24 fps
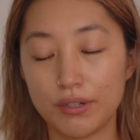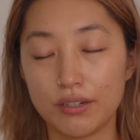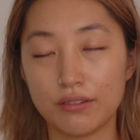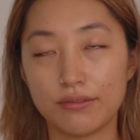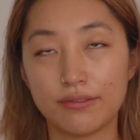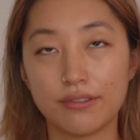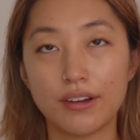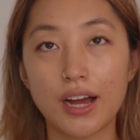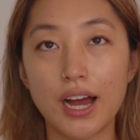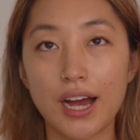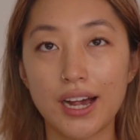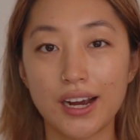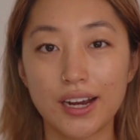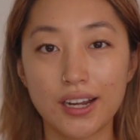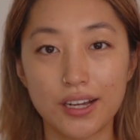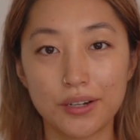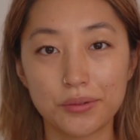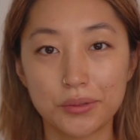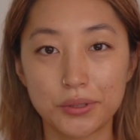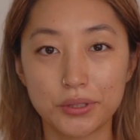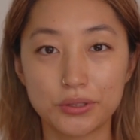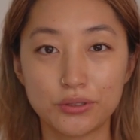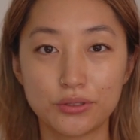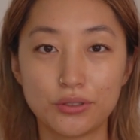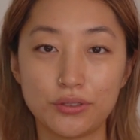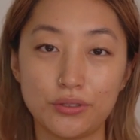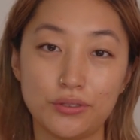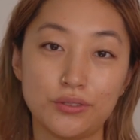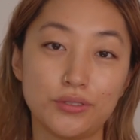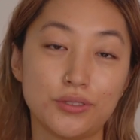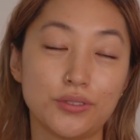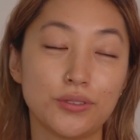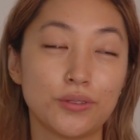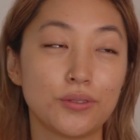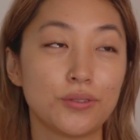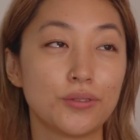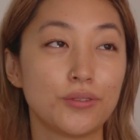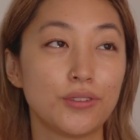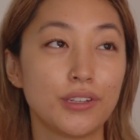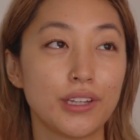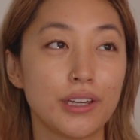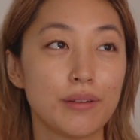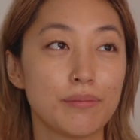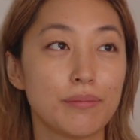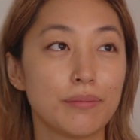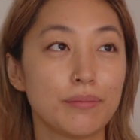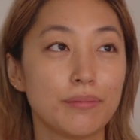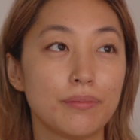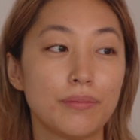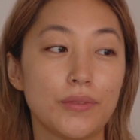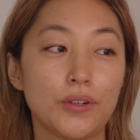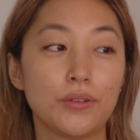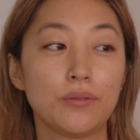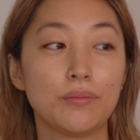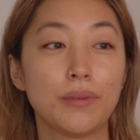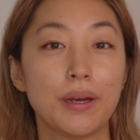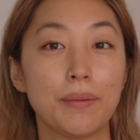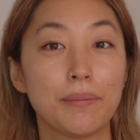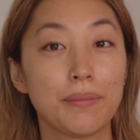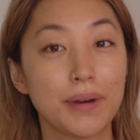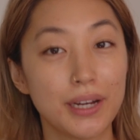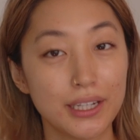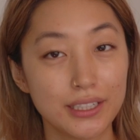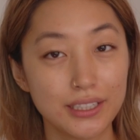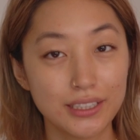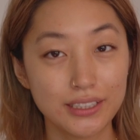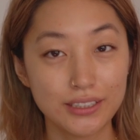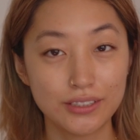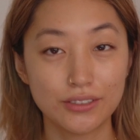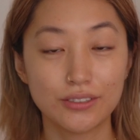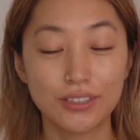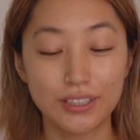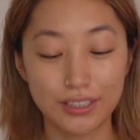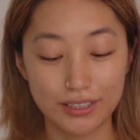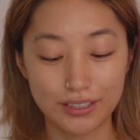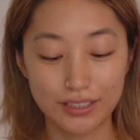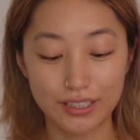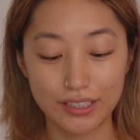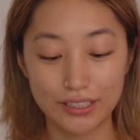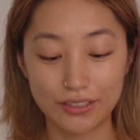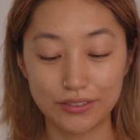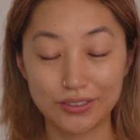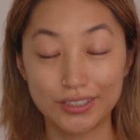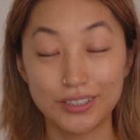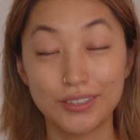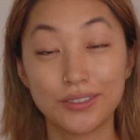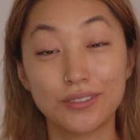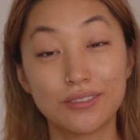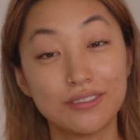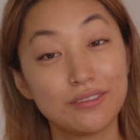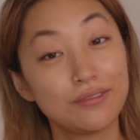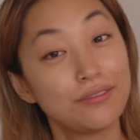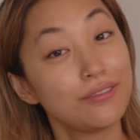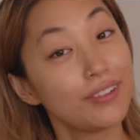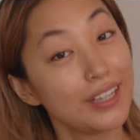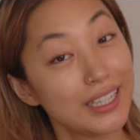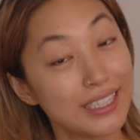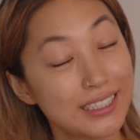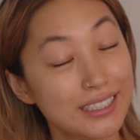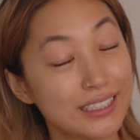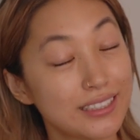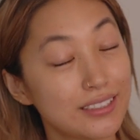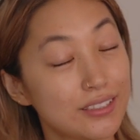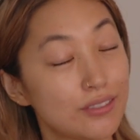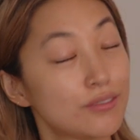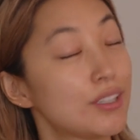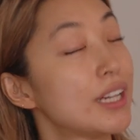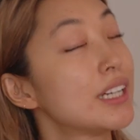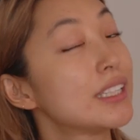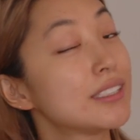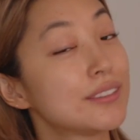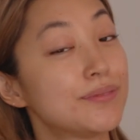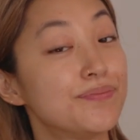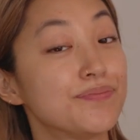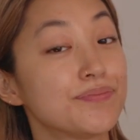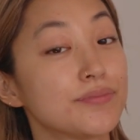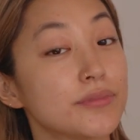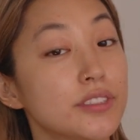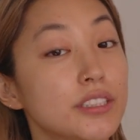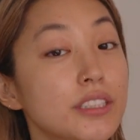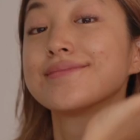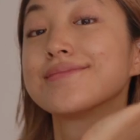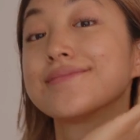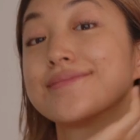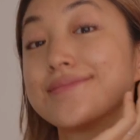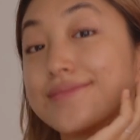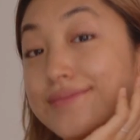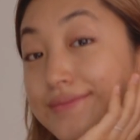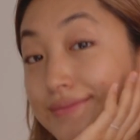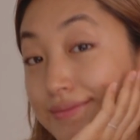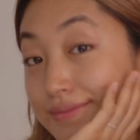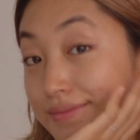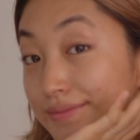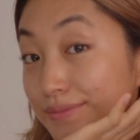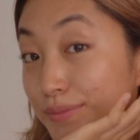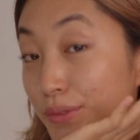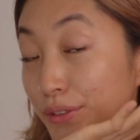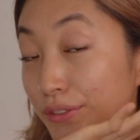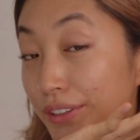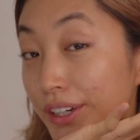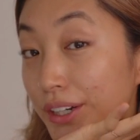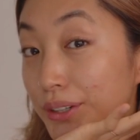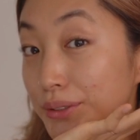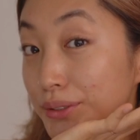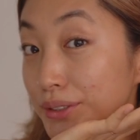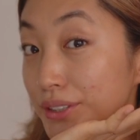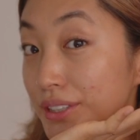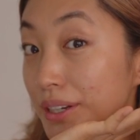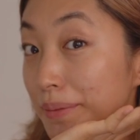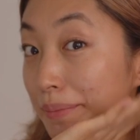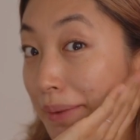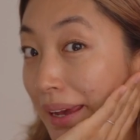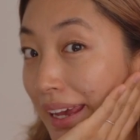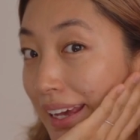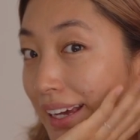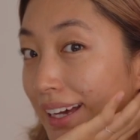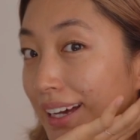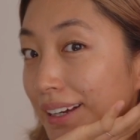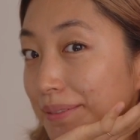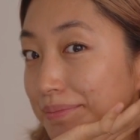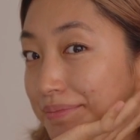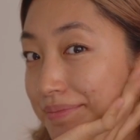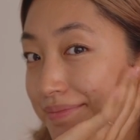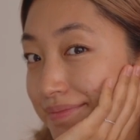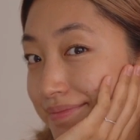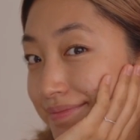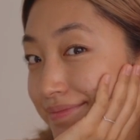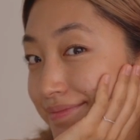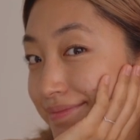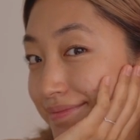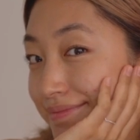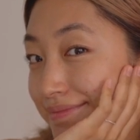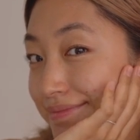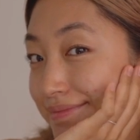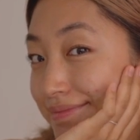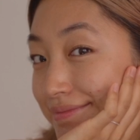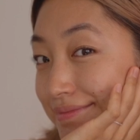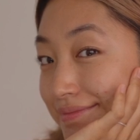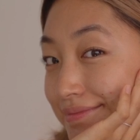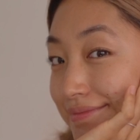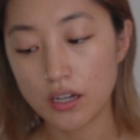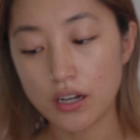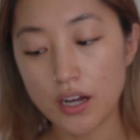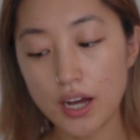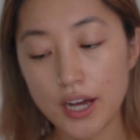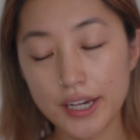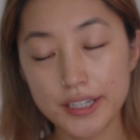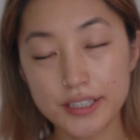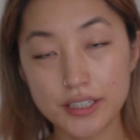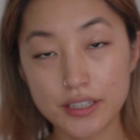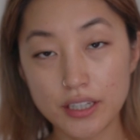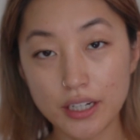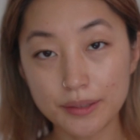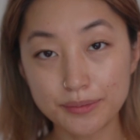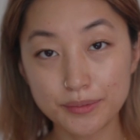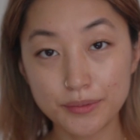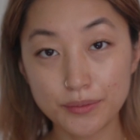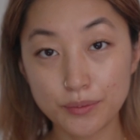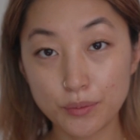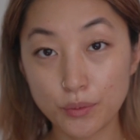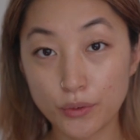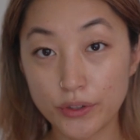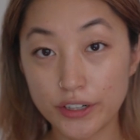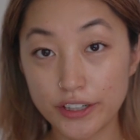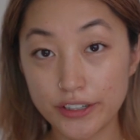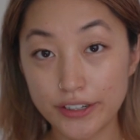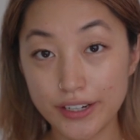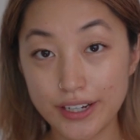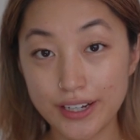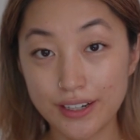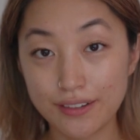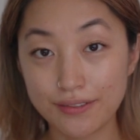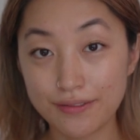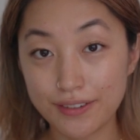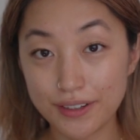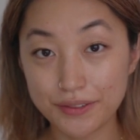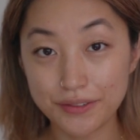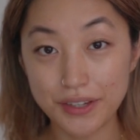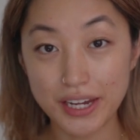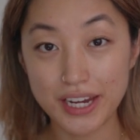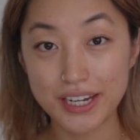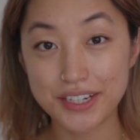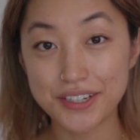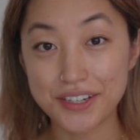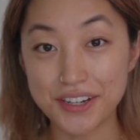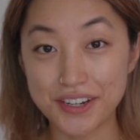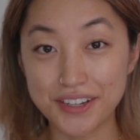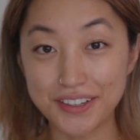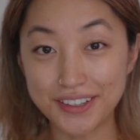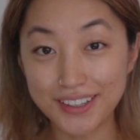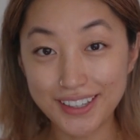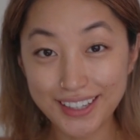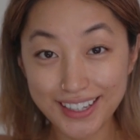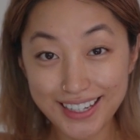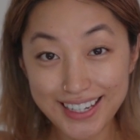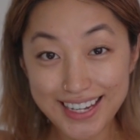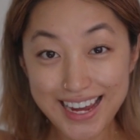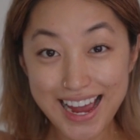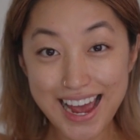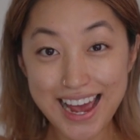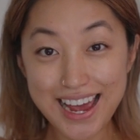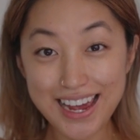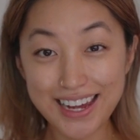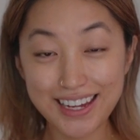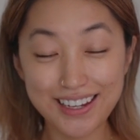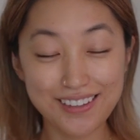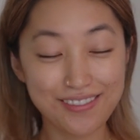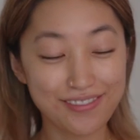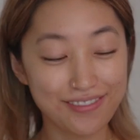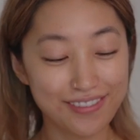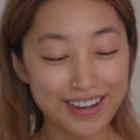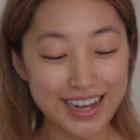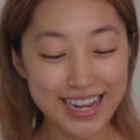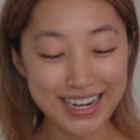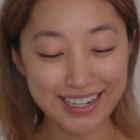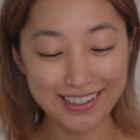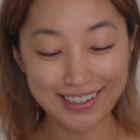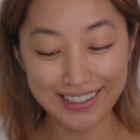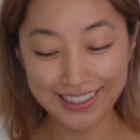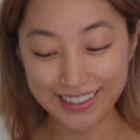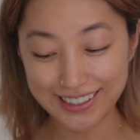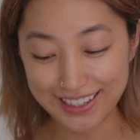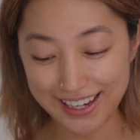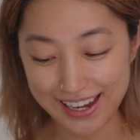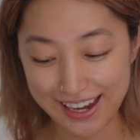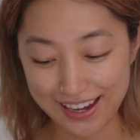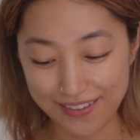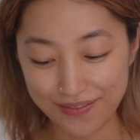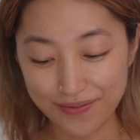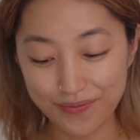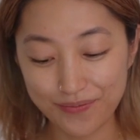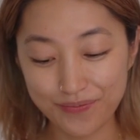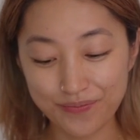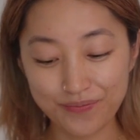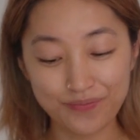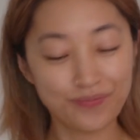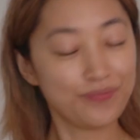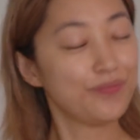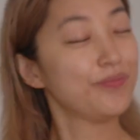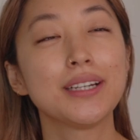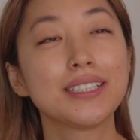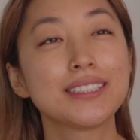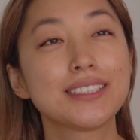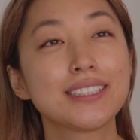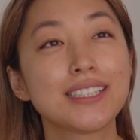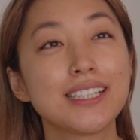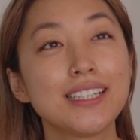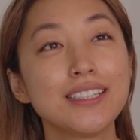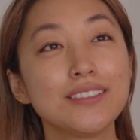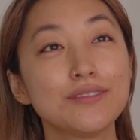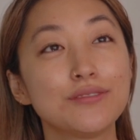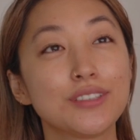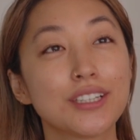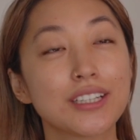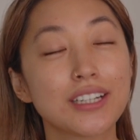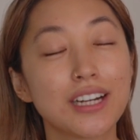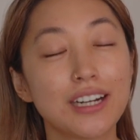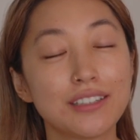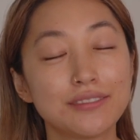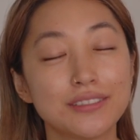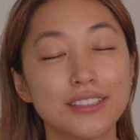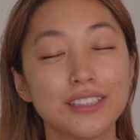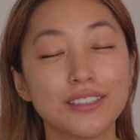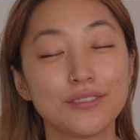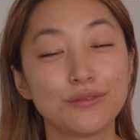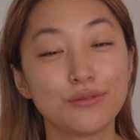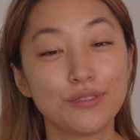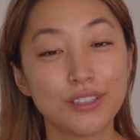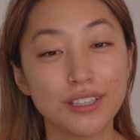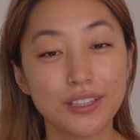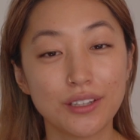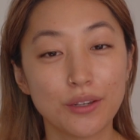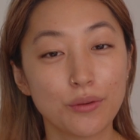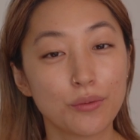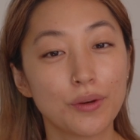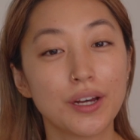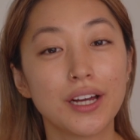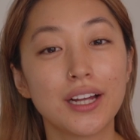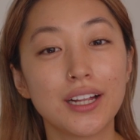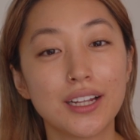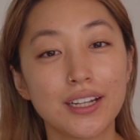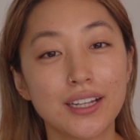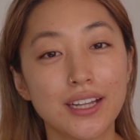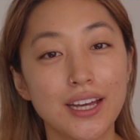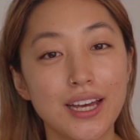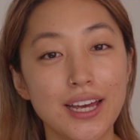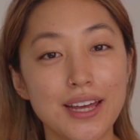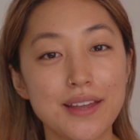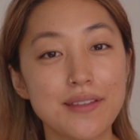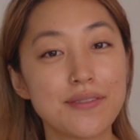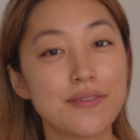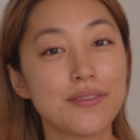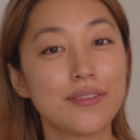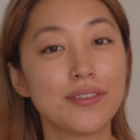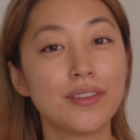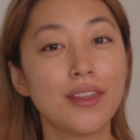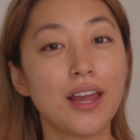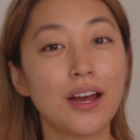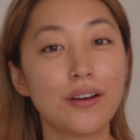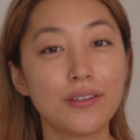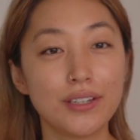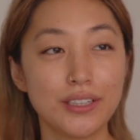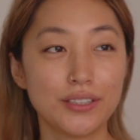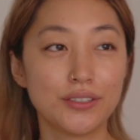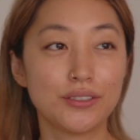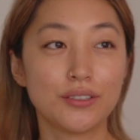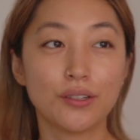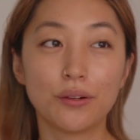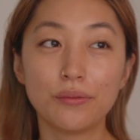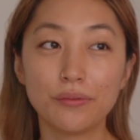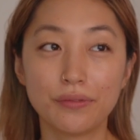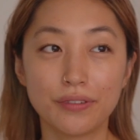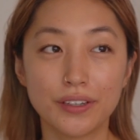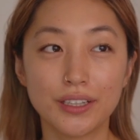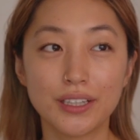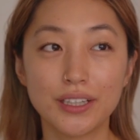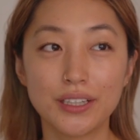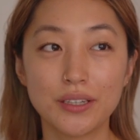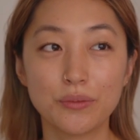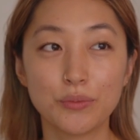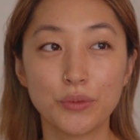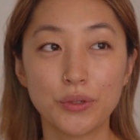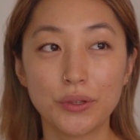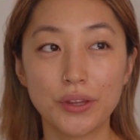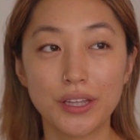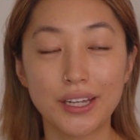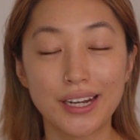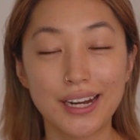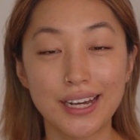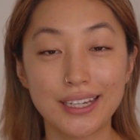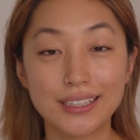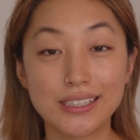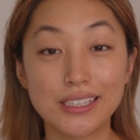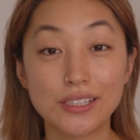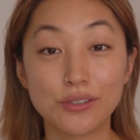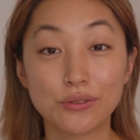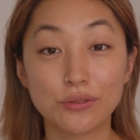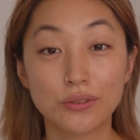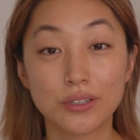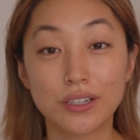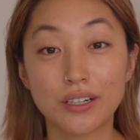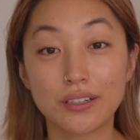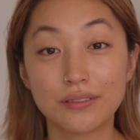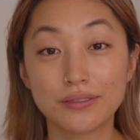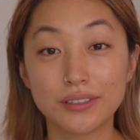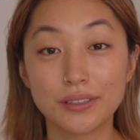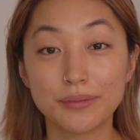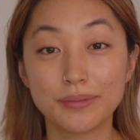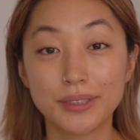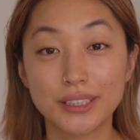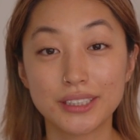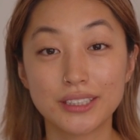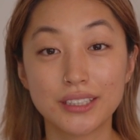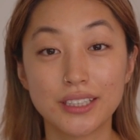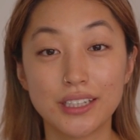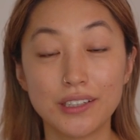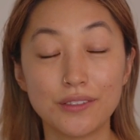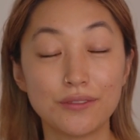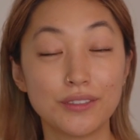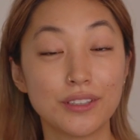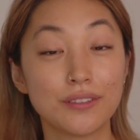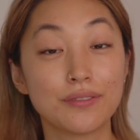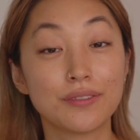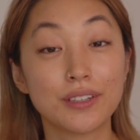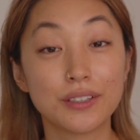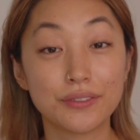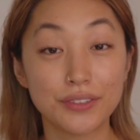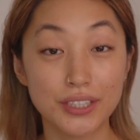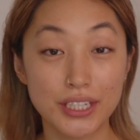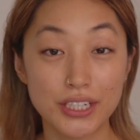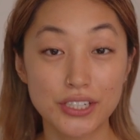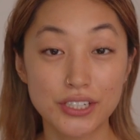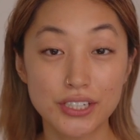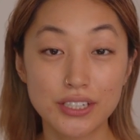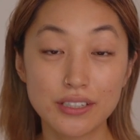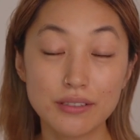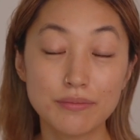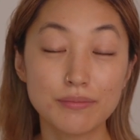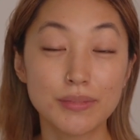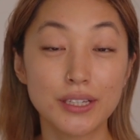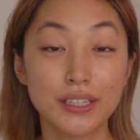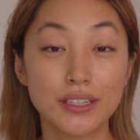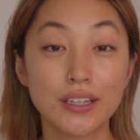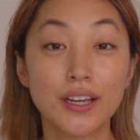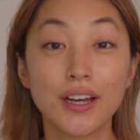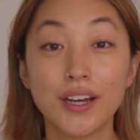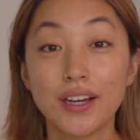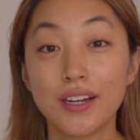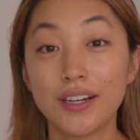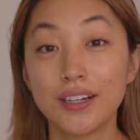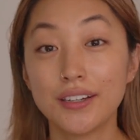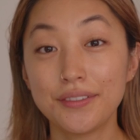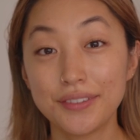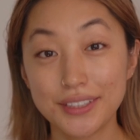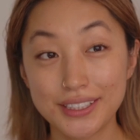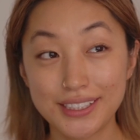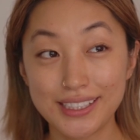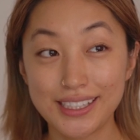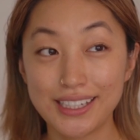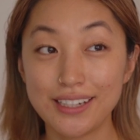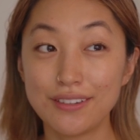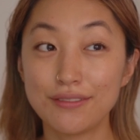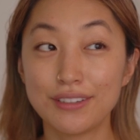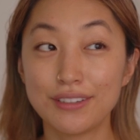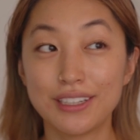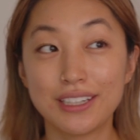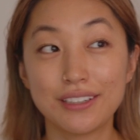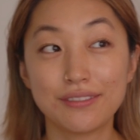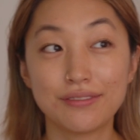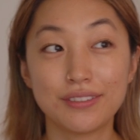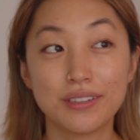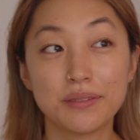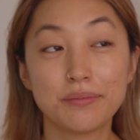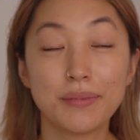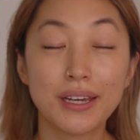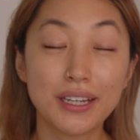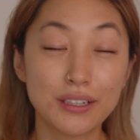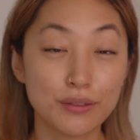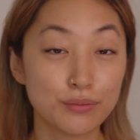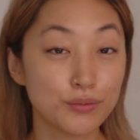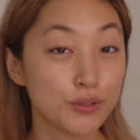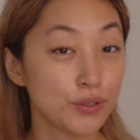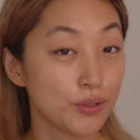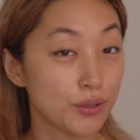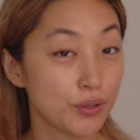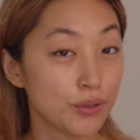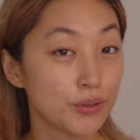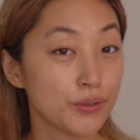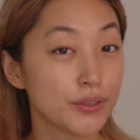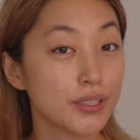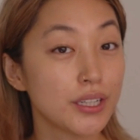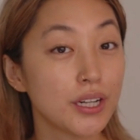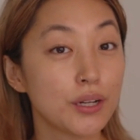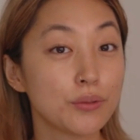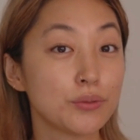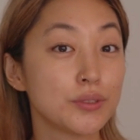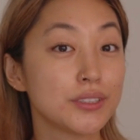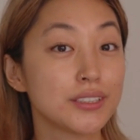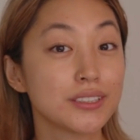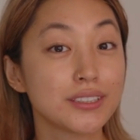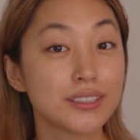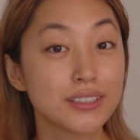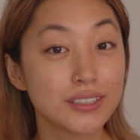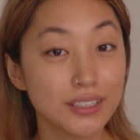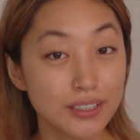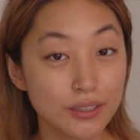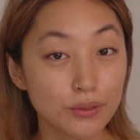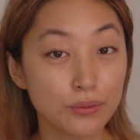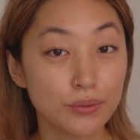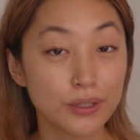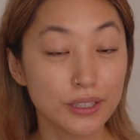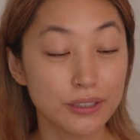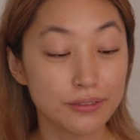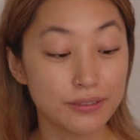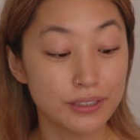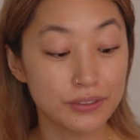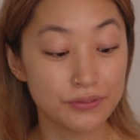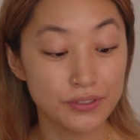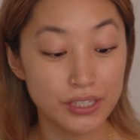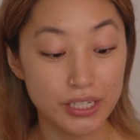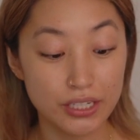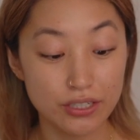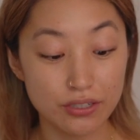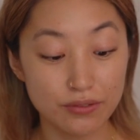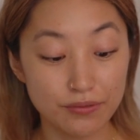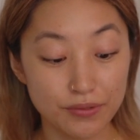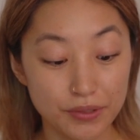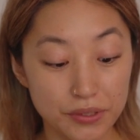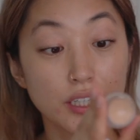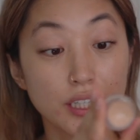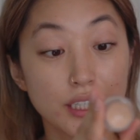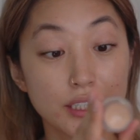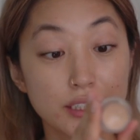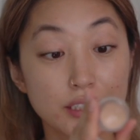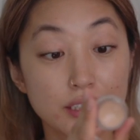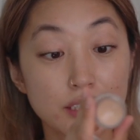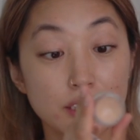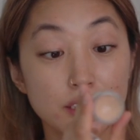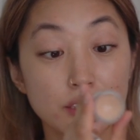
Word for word: a bit of akawa to use only on my body, so I started using it on the face as well. Moving on to the makeup. I stopped wearing foundation. Yay, finally! My skin recovered really well and now I don't feel anymore that I need to cover my skin with foundation but obviously when I film makeup tutorial I will still wear foundation. It's